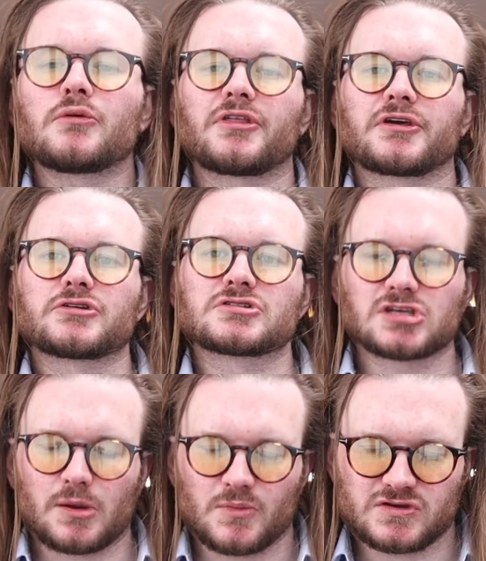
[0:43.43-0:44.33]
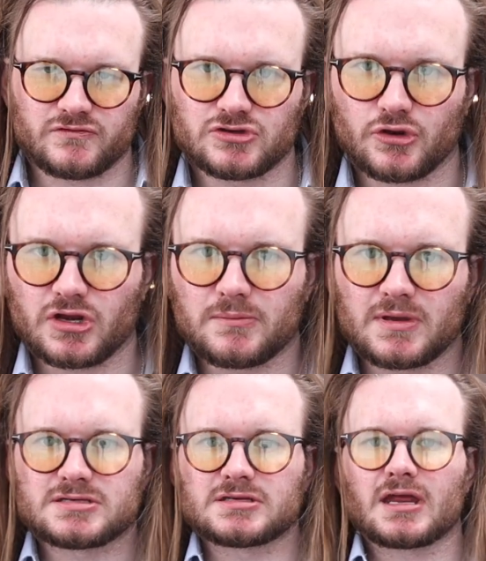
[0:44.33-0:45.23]
Thank you so much for joining
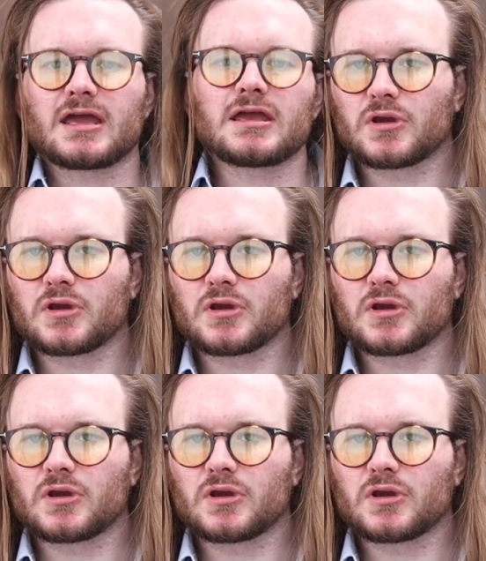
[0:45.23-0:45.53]
me today.